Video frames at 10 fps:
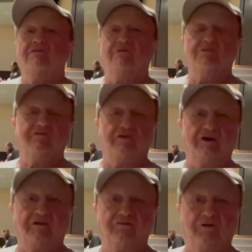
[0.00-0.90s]
from the
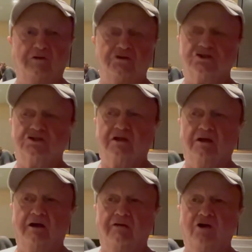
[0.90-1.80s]
very first,
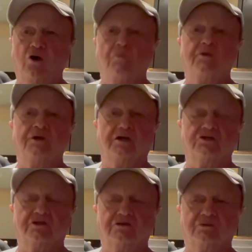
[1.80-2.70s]
uh, the whole
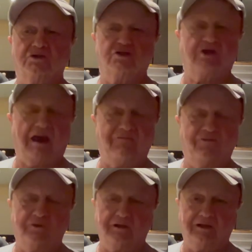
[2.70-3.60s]
production was
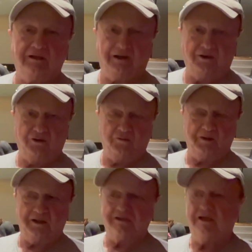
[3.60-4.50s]
stifled a, a, little
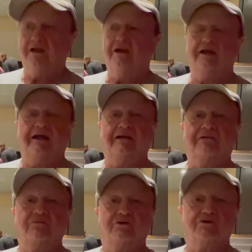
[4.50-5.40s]
bit, and
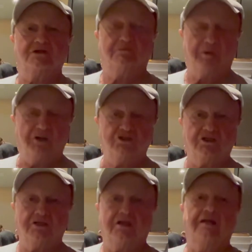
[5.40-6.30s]
it was
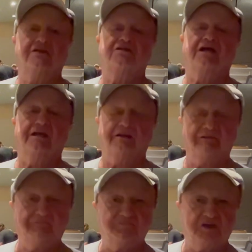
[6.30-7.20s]
budgeted as a
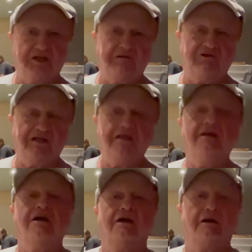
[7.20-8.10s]
TV
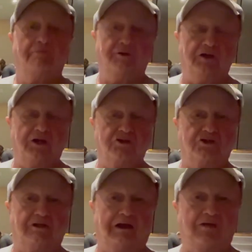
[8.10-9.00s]

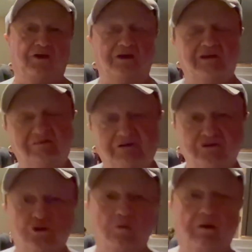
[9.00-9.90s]
production. I think the
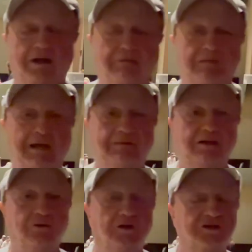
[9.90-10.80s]
original plan
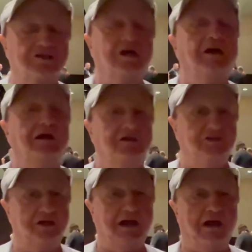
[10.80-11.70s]
maybe was
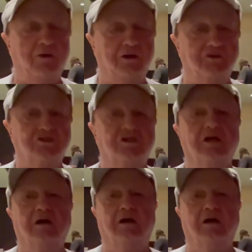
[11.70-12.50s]
10 hours